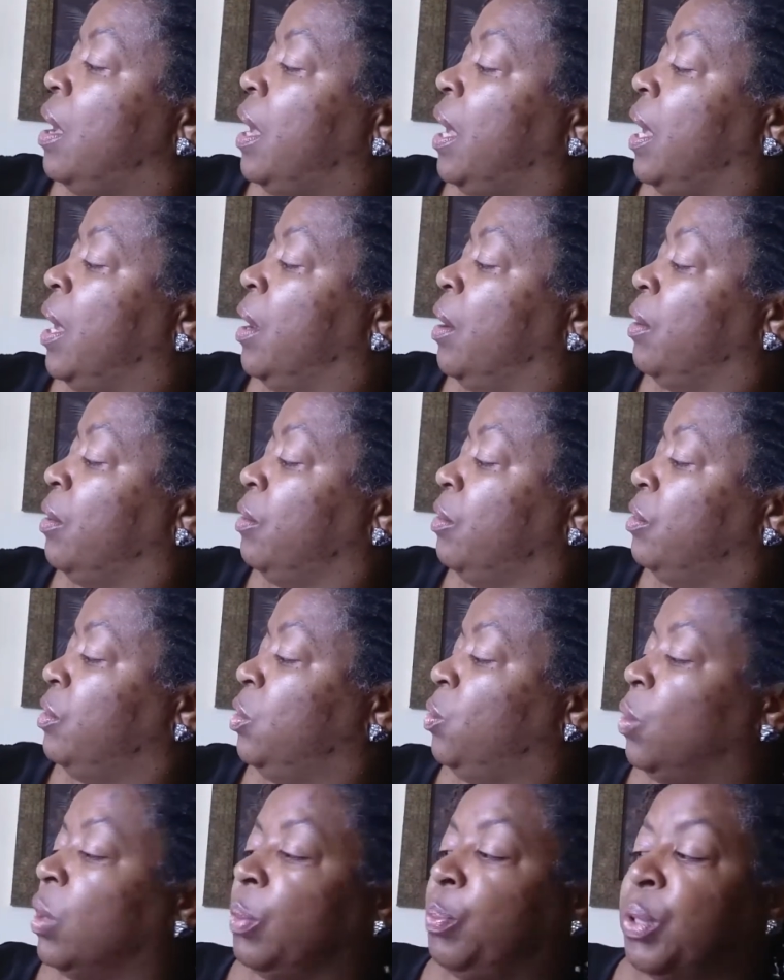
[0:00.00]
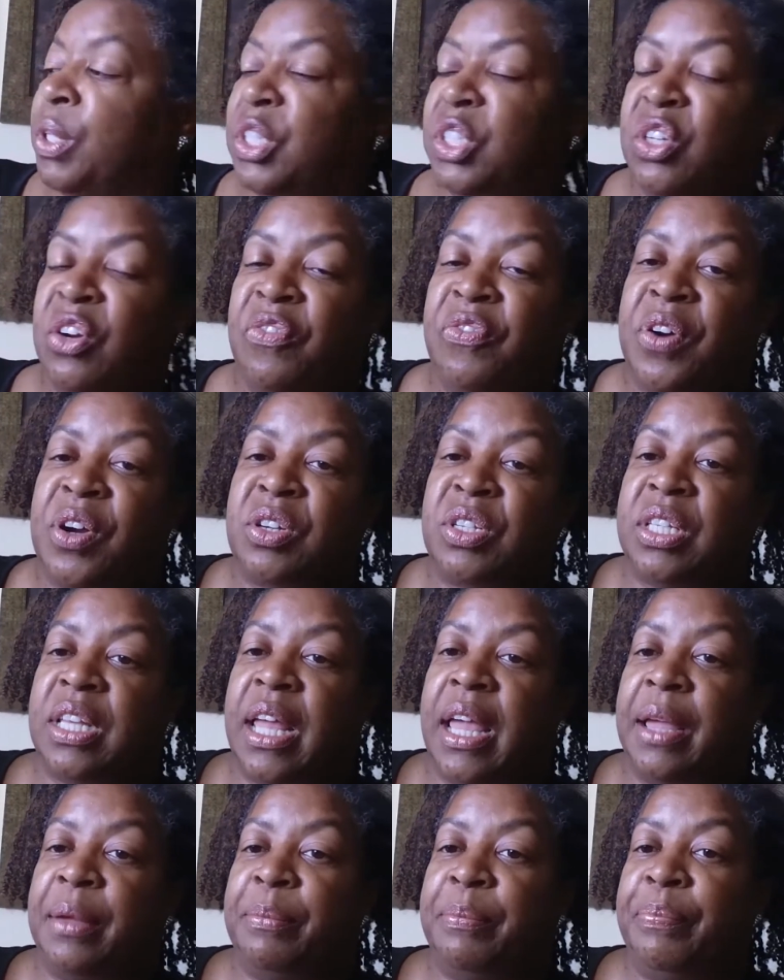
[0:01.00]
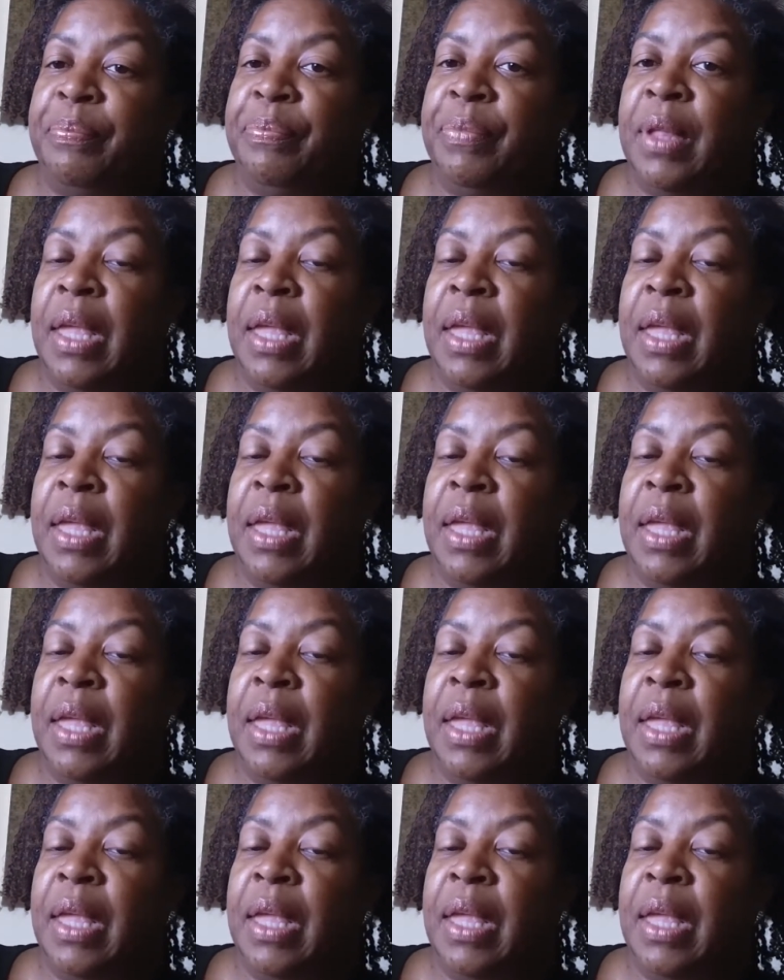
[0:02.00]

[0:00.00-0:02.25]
Here you want to put your first name.